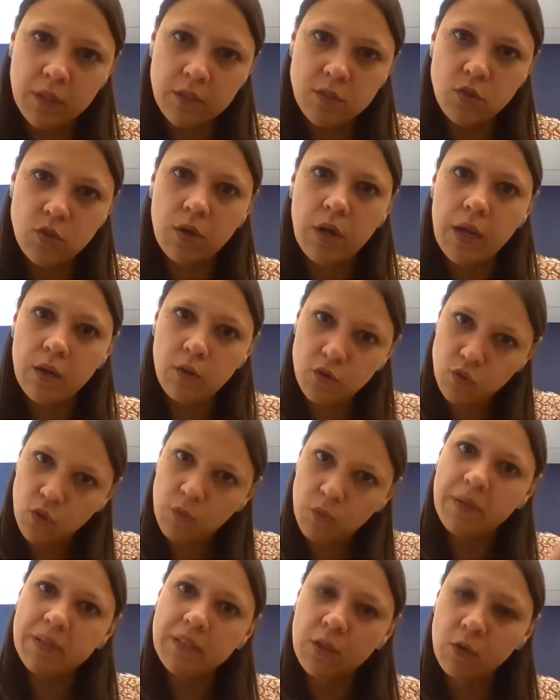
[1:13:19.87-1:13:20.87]
how
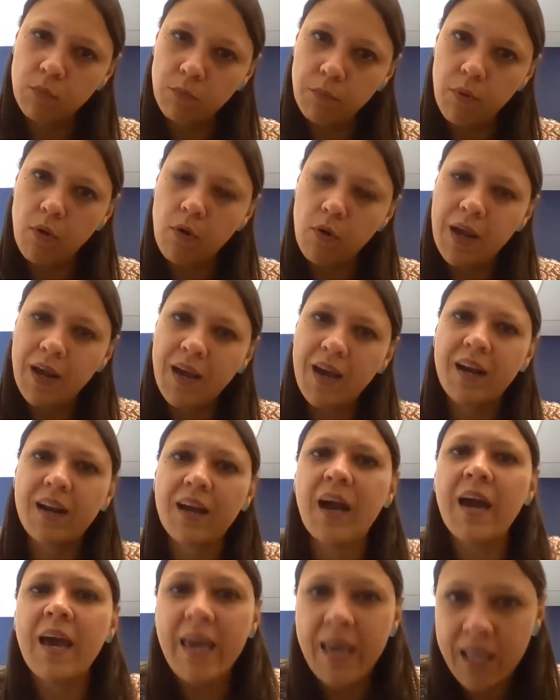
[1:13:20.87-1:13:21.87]
this can
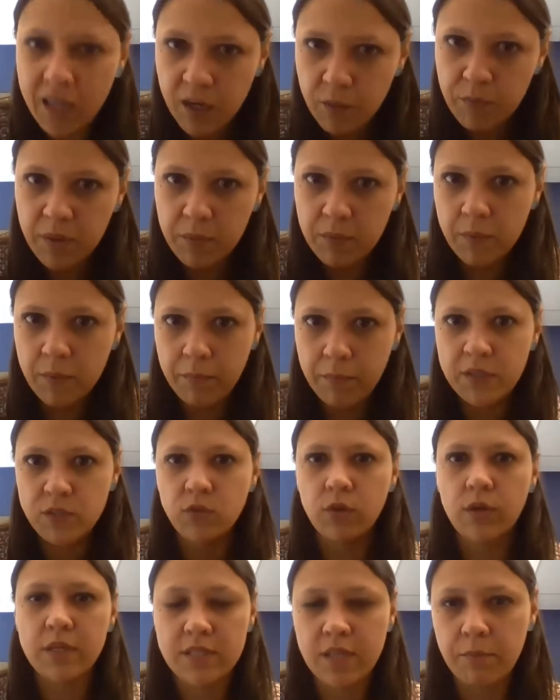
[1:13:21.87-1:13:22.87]
decrease the burden of the
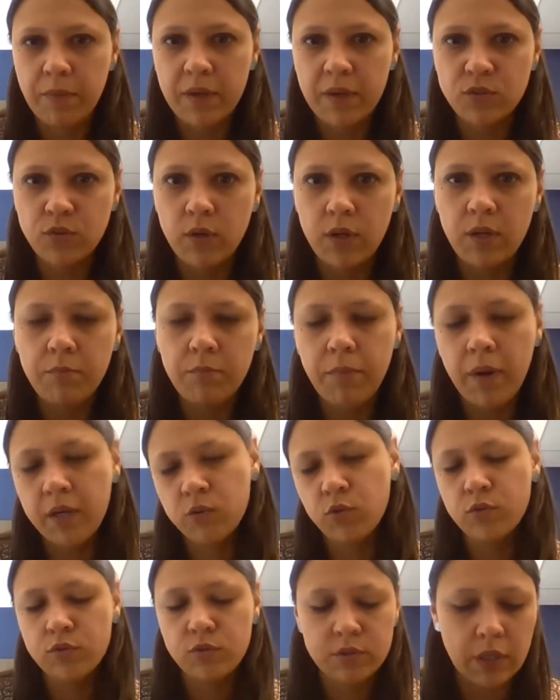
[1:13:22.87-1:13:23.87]
petitioners
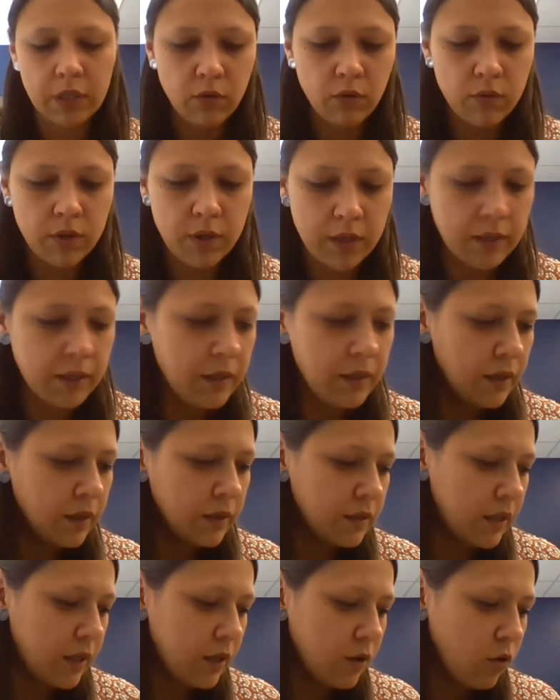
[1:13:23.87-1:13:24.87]
and reverse the burden.
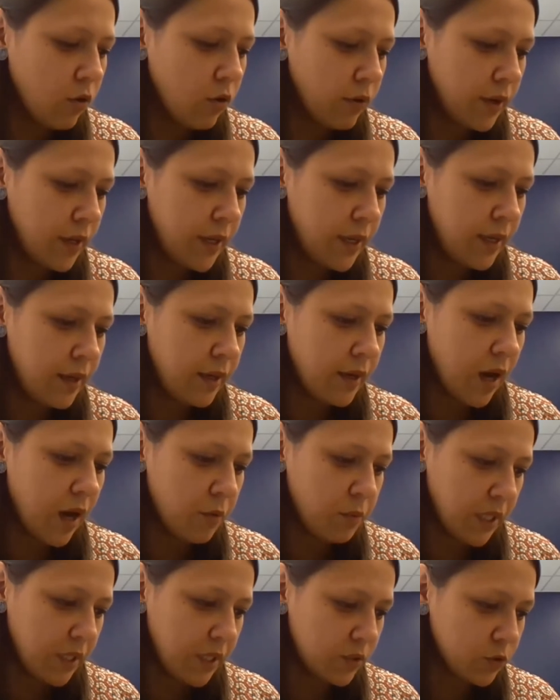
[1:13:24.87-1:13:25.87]

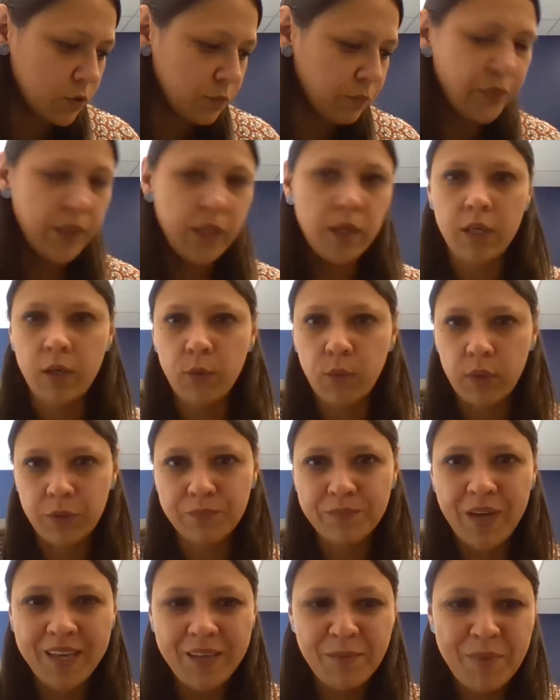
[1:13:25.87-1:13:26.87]
This is something
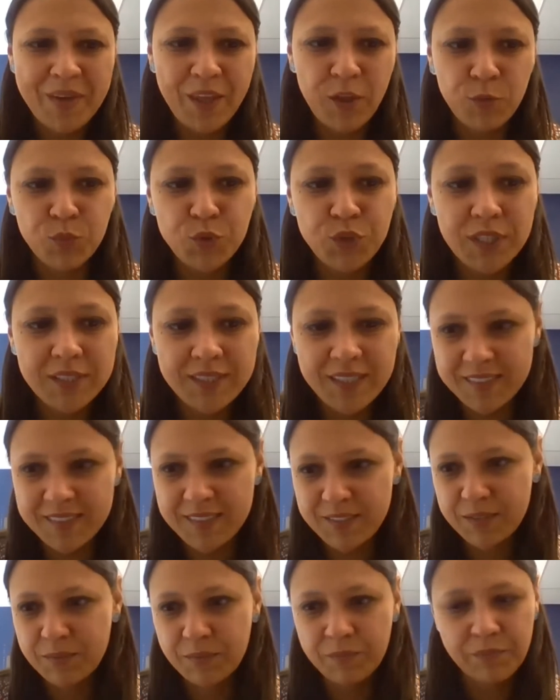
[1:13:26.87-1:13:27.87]
I'm going to
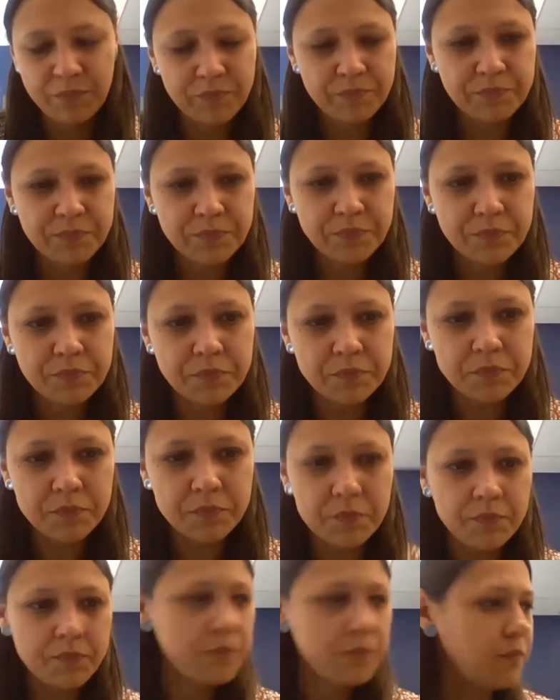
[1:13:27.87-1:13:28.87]
leave there.
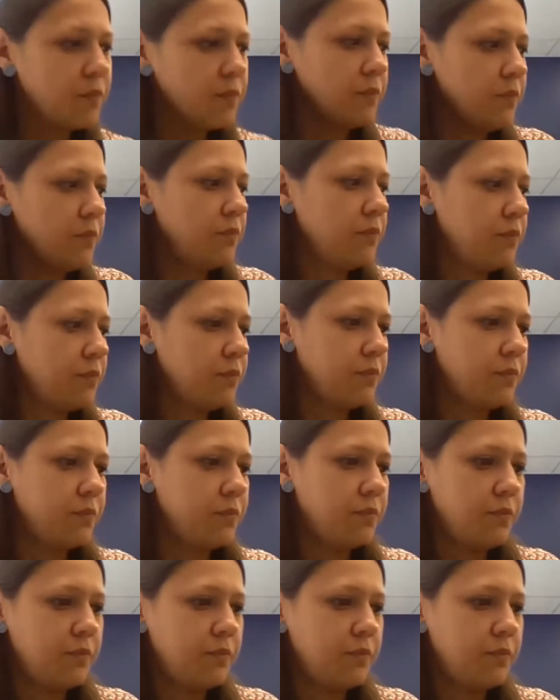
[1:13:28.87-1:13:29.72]
Thank you very